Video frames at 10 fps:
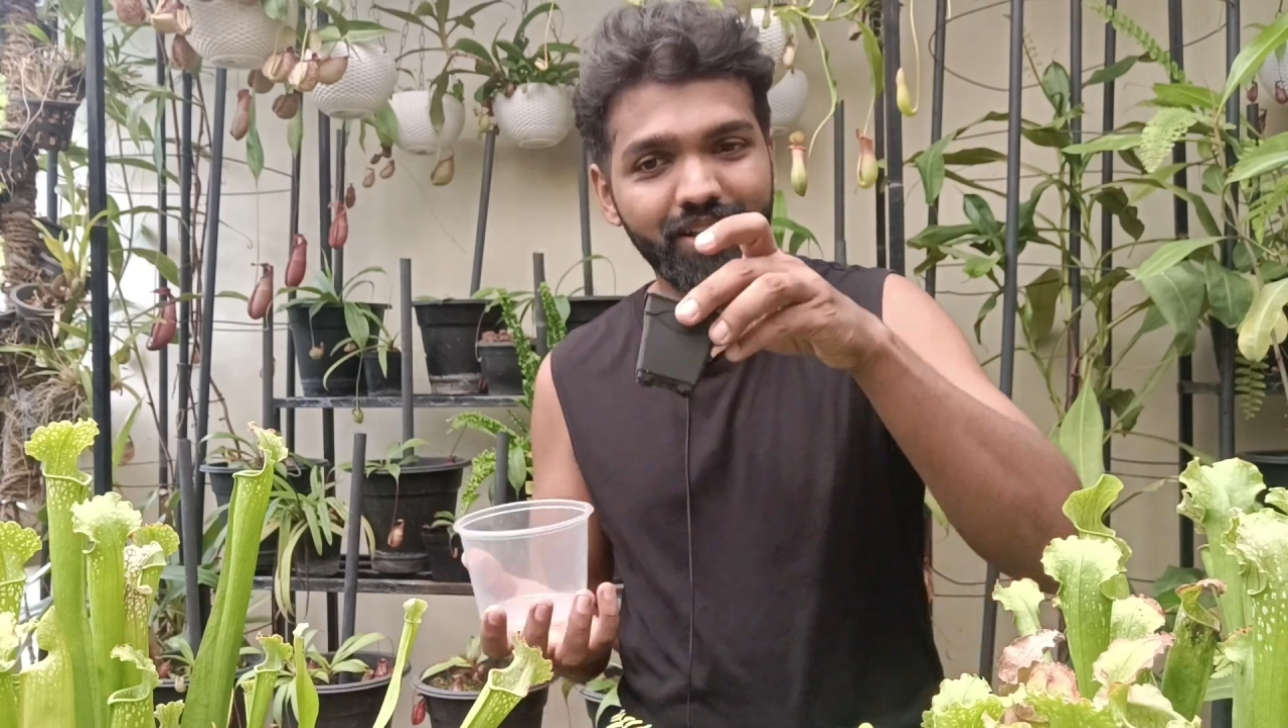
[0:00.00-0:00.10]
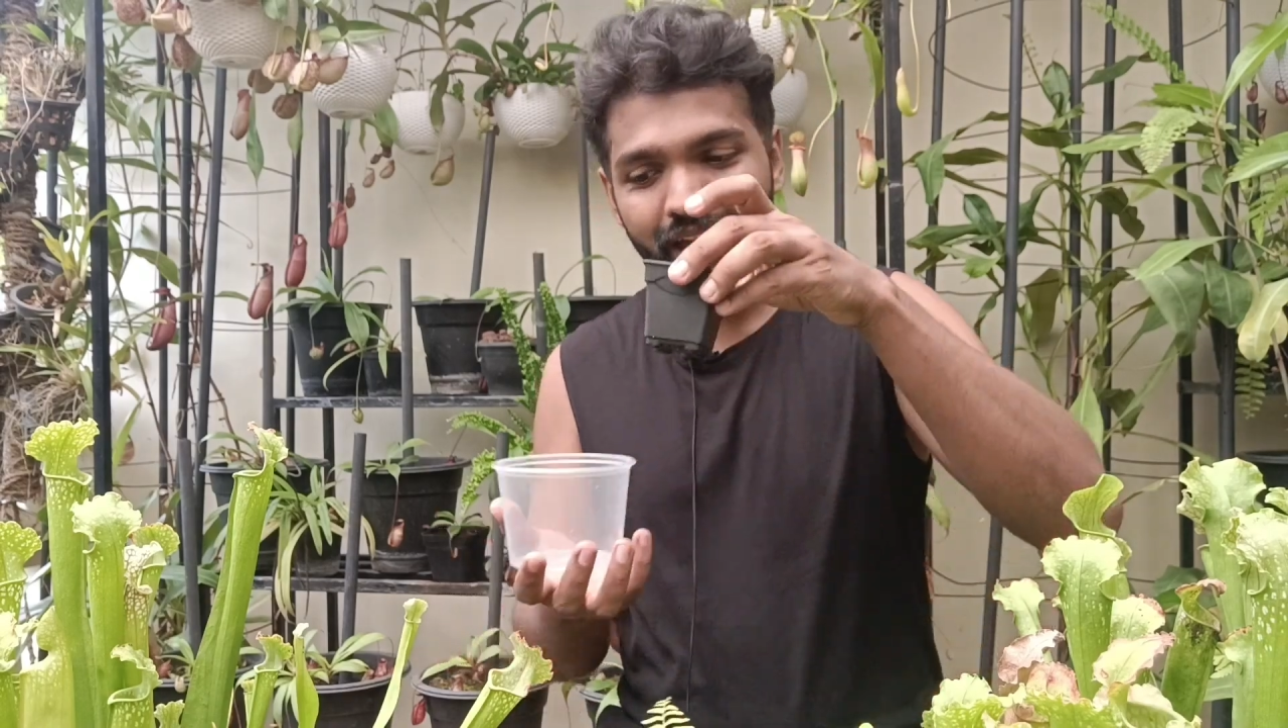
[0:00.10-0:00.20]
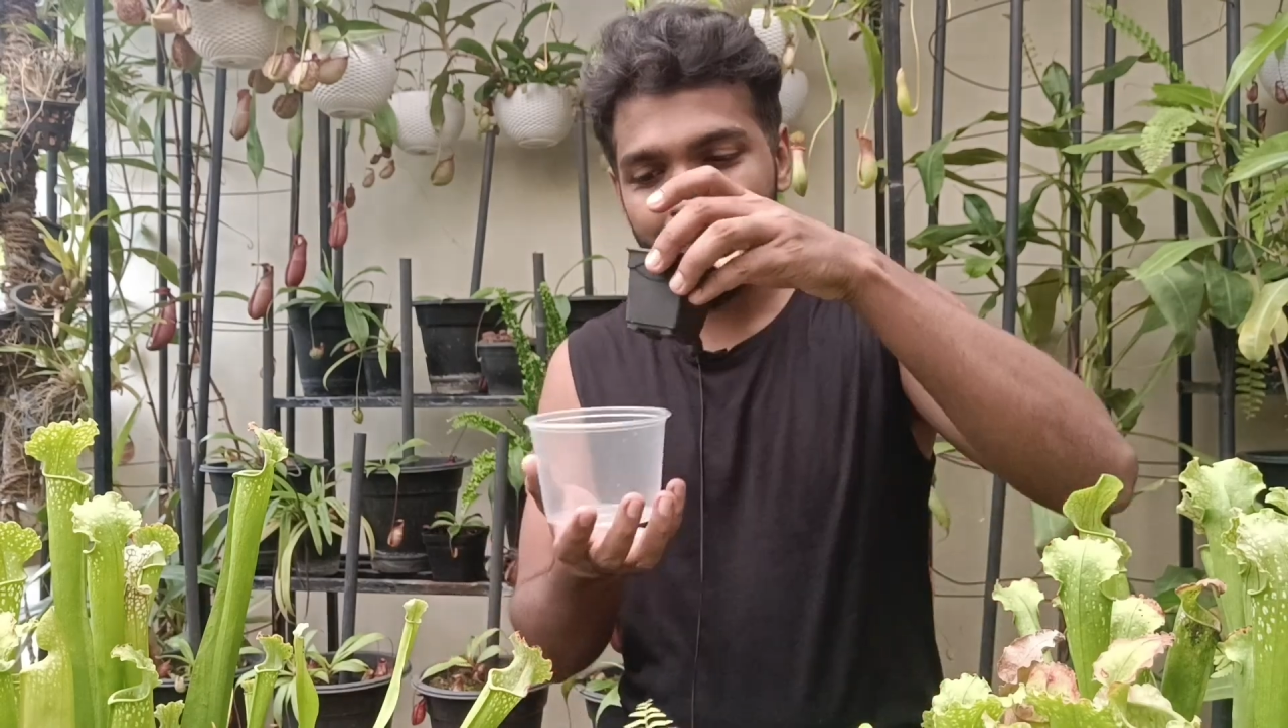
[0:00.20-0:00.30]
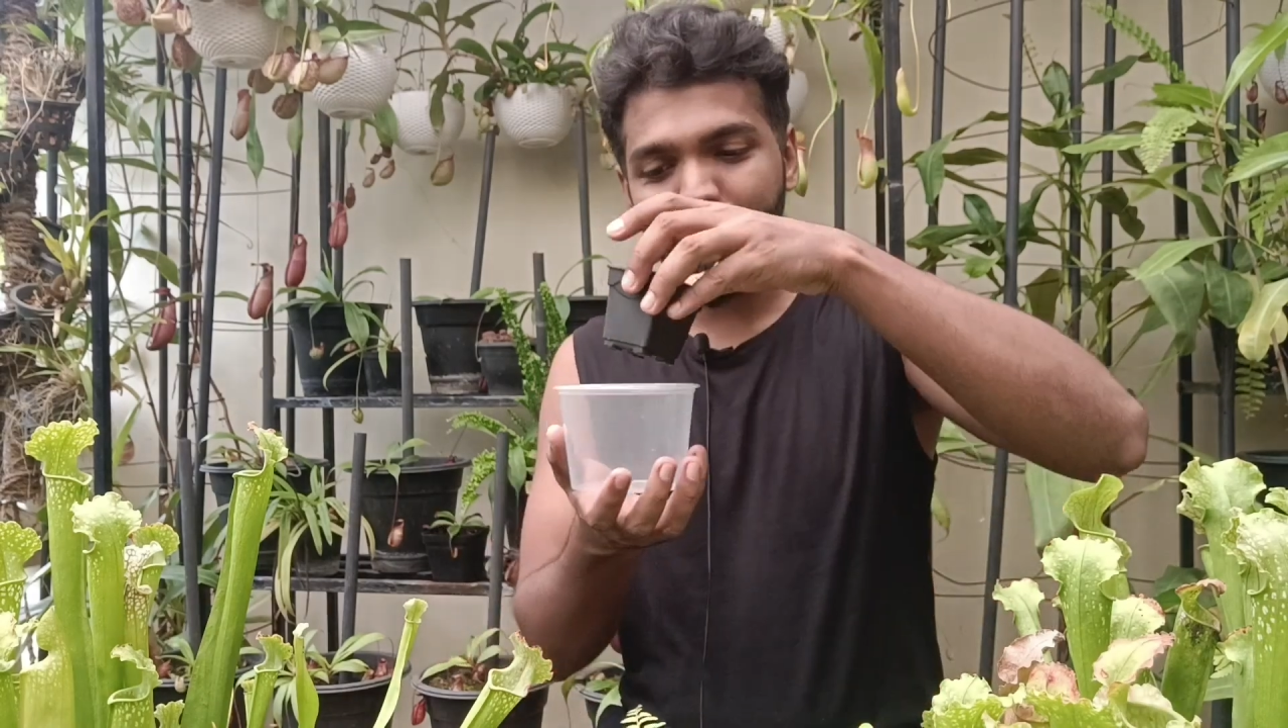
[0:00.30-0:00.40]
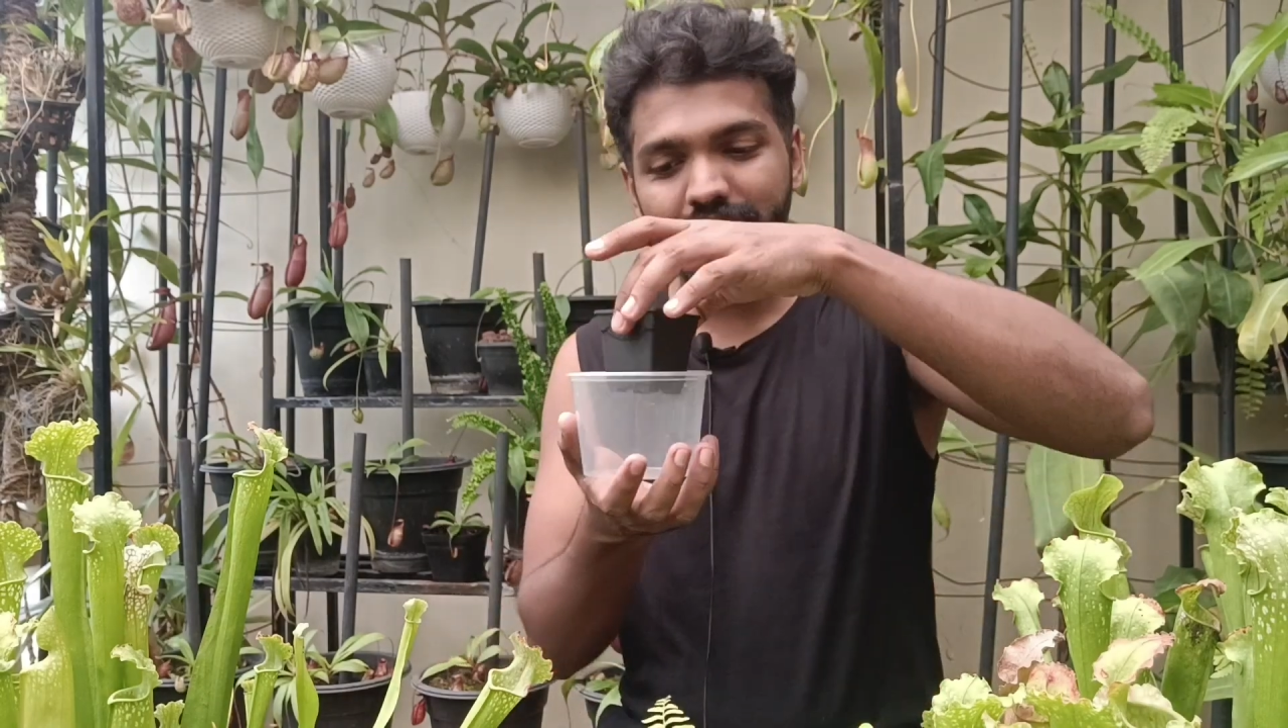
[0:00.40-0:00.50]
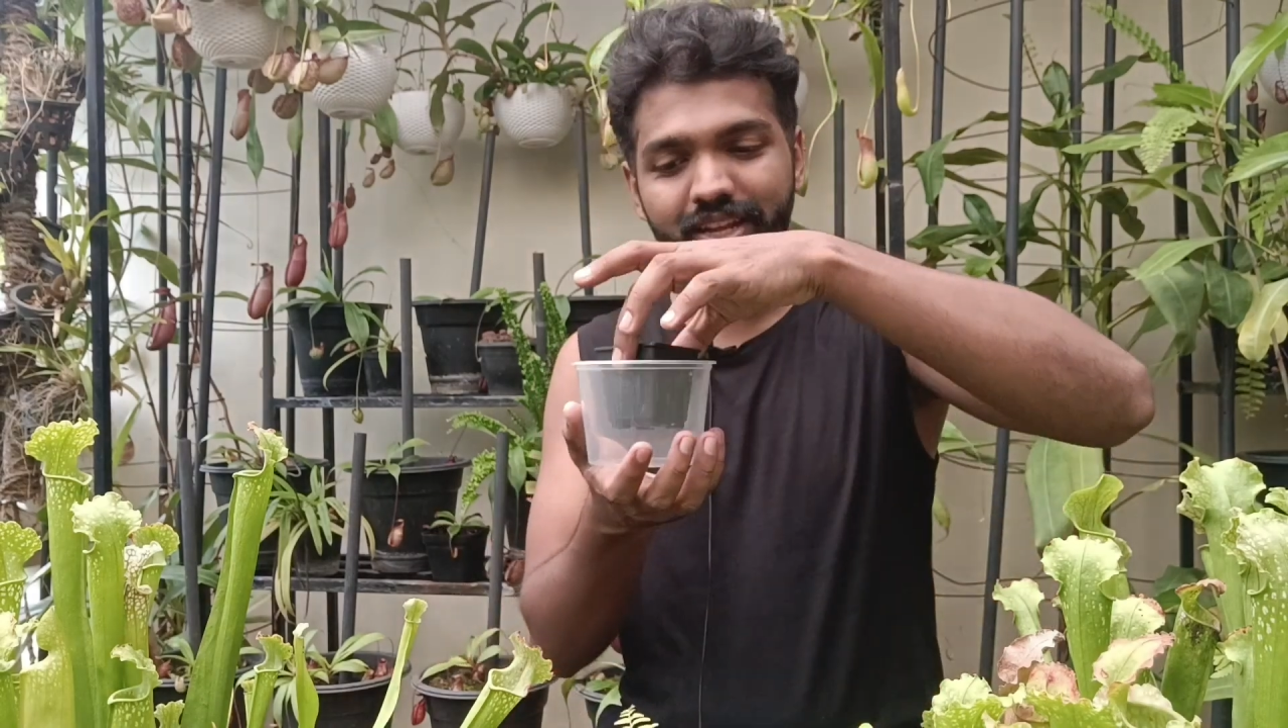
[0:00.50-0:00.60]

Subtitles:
I put it